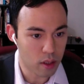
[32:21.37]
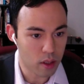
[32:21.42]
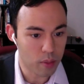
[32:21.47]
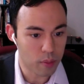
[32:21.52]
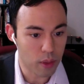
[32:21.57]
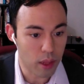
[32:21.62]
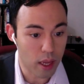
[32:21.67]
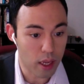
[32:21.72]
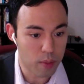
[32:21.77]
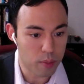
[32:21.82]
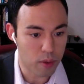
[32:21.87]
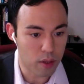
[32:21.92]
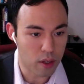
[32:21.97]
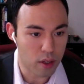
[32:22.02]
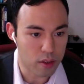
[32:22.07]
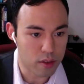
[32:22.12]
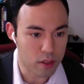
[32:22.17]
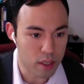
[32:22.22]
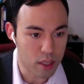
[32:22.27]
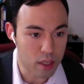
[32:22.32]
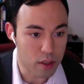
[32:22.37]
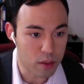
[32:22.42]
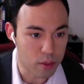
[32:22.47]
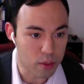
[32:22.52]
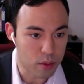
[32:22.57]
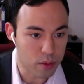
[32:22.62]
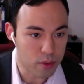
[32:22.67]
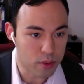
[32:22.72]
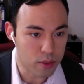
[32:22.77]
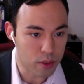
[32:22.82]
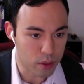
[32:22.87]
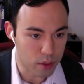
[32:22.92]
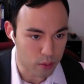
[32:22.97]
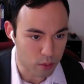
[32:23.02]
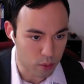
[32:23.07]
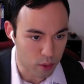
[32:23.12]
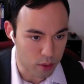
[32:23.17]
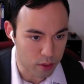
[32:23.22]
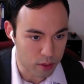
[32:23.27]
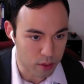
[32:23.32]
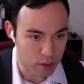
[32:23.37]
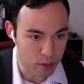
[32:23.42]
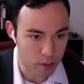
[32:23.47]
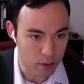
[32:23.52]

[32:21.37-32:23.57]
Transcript: black box, equals, so once the